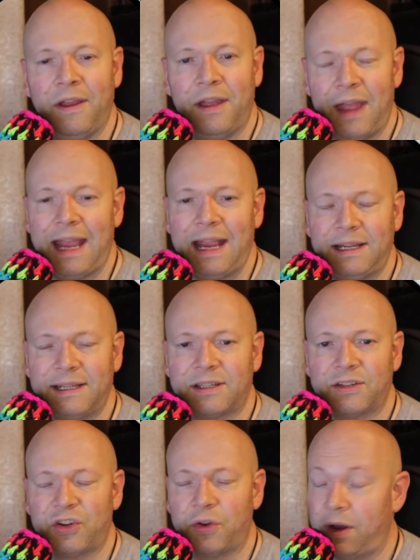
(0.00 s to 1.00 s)
Hayes
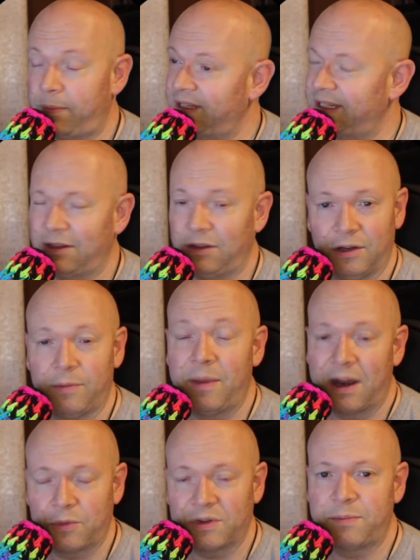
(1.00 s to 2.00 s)
showed up and said, look, man,
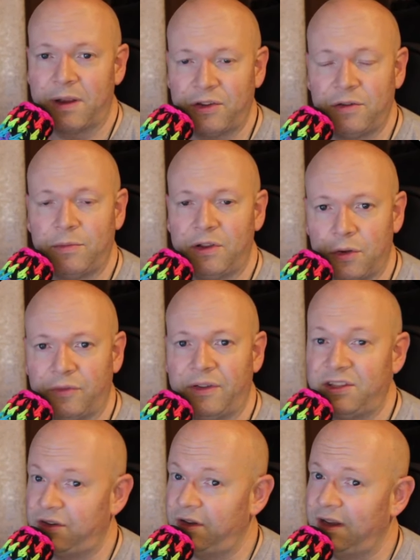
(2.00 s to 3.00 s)
I respect you, but no
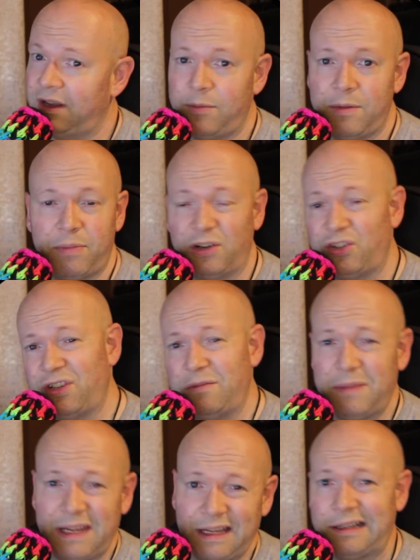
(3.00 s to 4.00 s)
offense, you ain't going to be punching
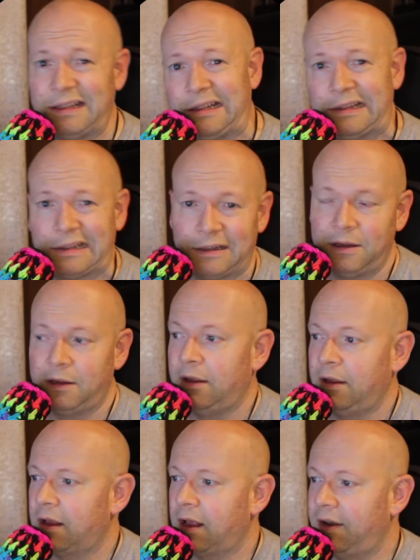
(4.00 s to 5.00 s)
me.
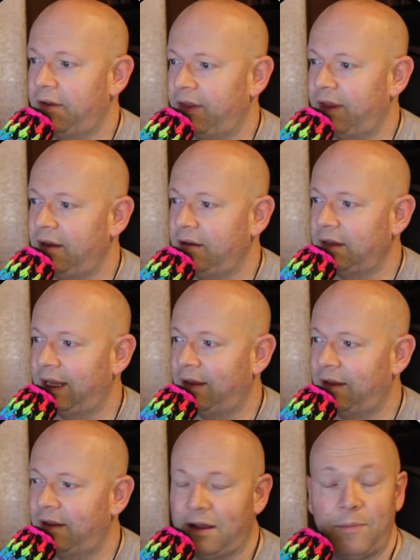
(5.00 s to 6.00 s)
Kind of thing,
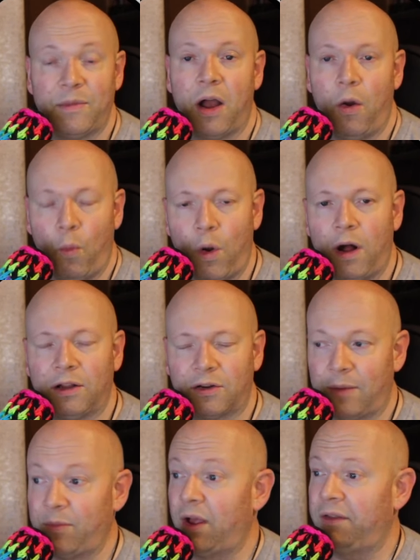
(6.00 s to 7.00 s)
like, I'm not Waller,
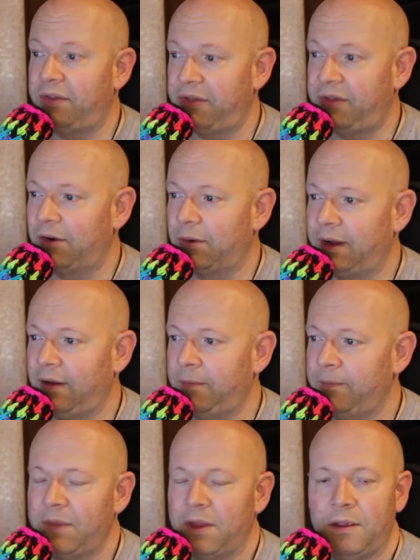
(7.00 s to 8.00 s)
I'm not Theory.
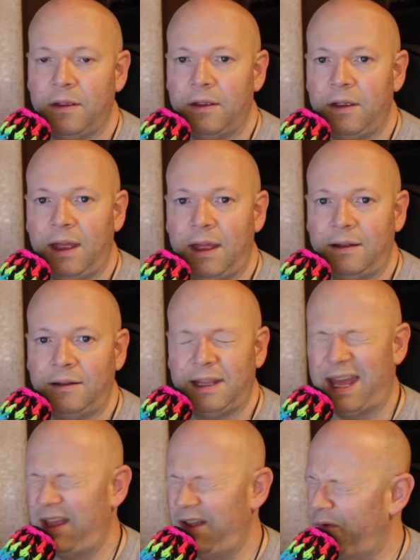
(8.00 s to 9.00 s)
And
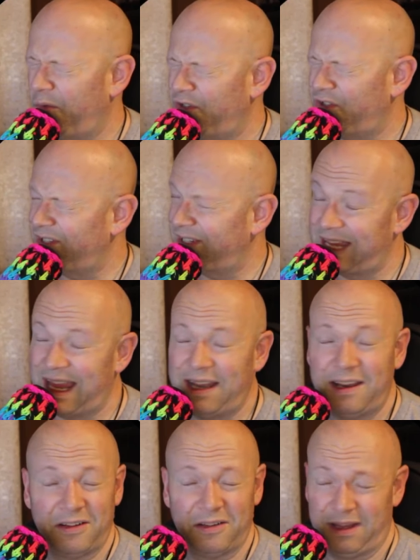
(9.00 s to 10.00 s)
KO was just
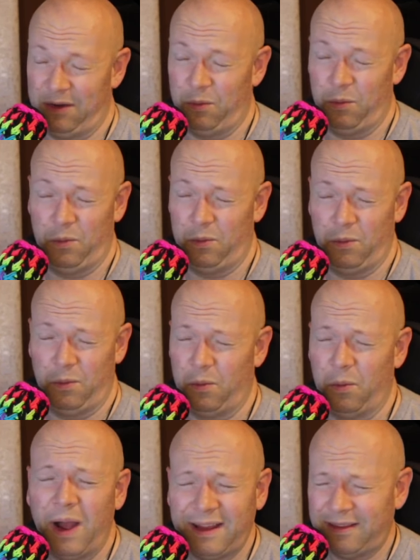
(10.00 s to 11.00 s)
standing there like,
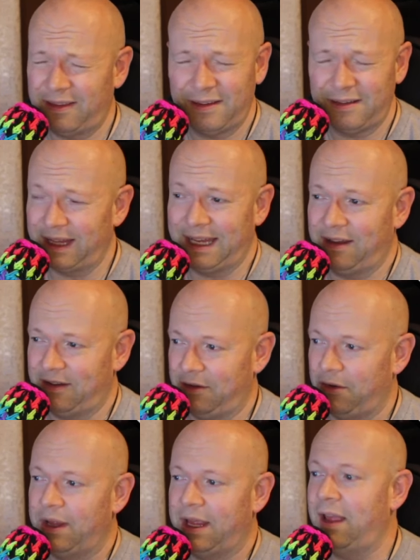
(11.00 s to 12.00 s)
what? Like,
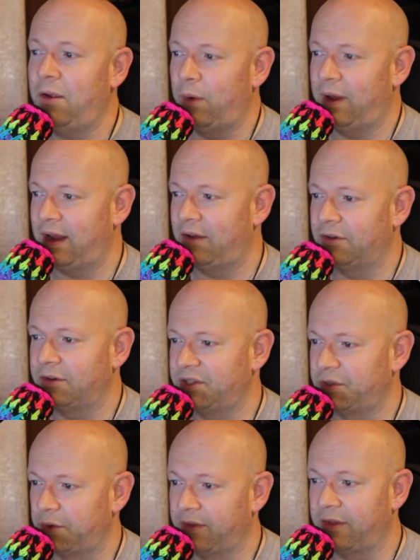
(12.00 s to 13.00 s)
okay, whatever
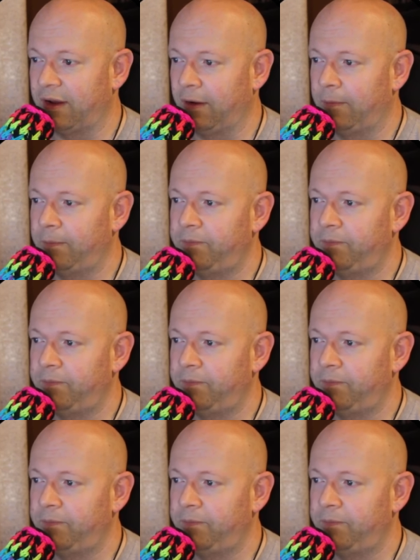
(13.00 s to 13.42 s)
sort of thing.